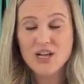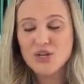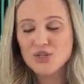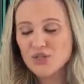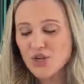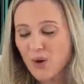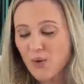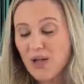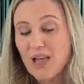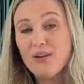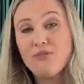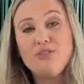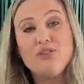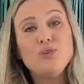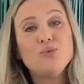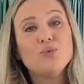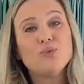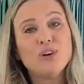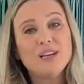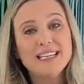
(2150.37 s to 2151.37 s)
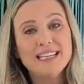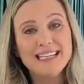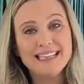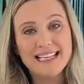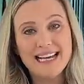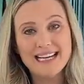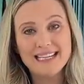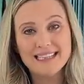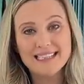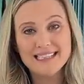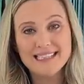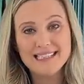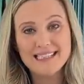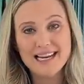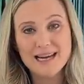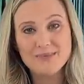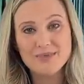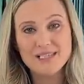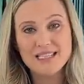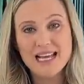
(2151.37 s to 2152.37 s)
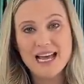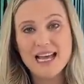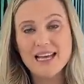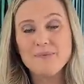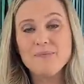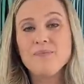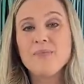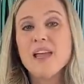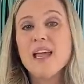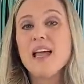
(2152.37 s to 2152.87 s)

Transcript: So if you really like this stamp set,